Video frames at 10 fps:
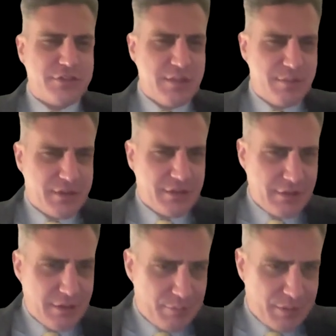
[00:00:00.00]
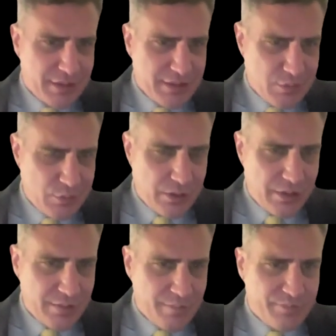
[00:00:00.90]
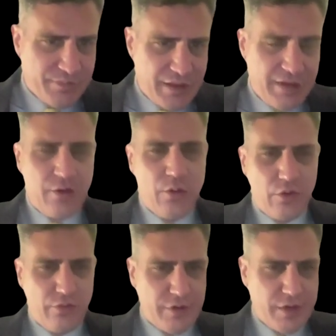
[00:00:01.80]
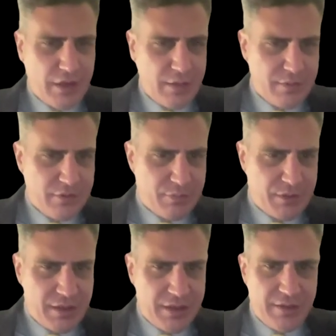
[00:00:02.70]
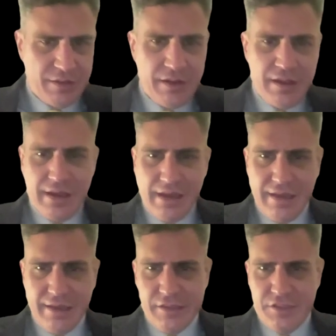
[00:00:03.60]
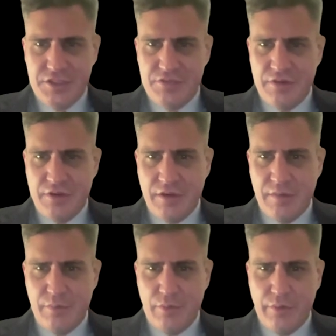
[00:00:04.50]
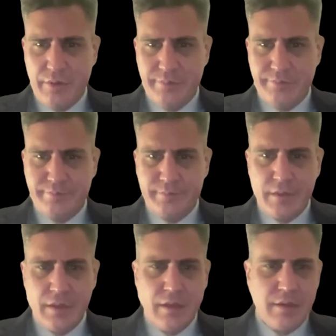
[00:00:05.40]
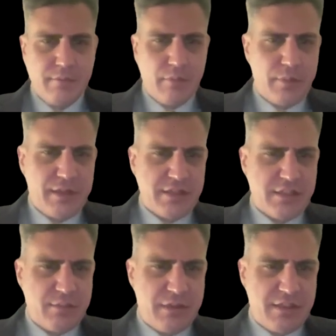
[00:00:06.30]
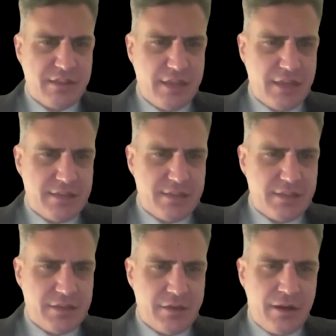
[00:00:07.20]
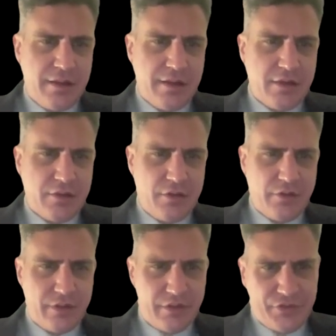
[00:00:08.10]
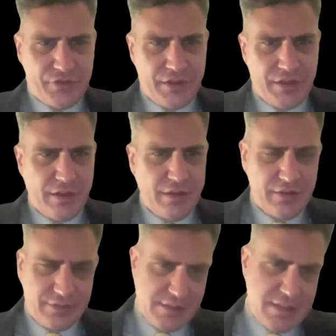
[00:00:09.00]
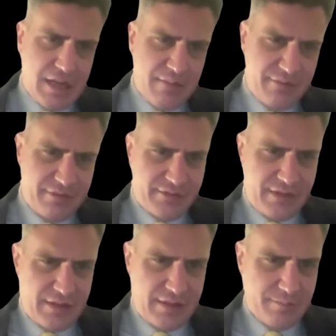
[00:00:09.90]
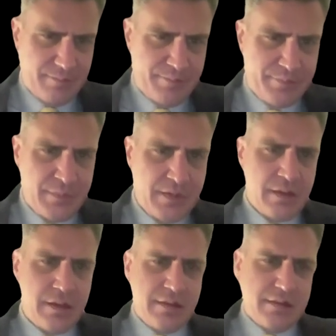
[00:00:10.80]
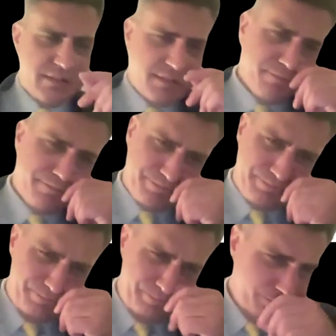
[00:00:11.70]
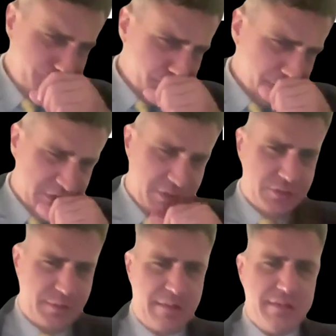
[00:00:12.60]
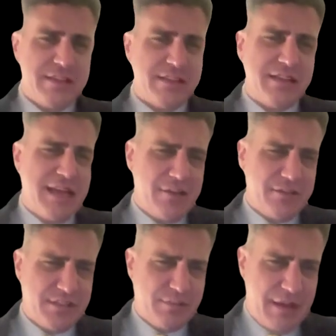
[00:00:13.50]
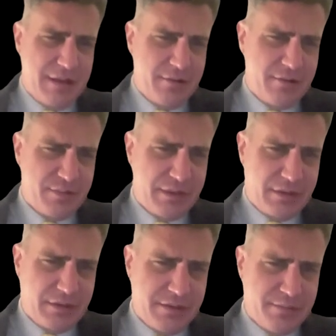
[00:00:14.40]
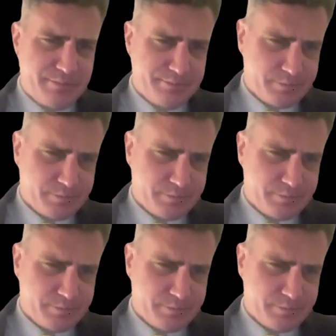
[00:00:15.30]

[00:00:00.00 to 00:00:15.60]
typically the biggest one. I know overtime is big, age is very important, but we get some insights here. And then here they're listed. That's the top 15. This, excuse me, this analysis matters because